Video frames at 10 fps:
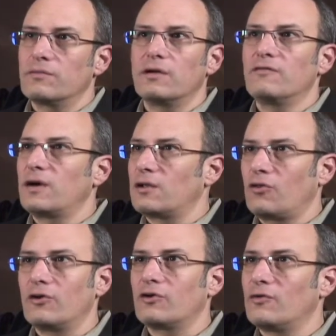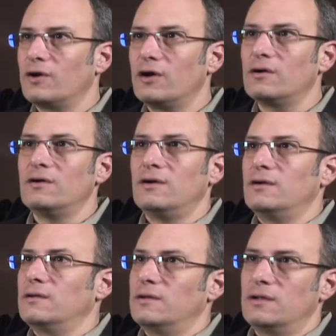They've had a long career
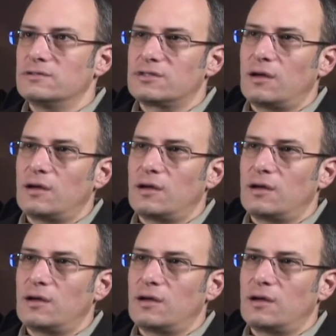and it's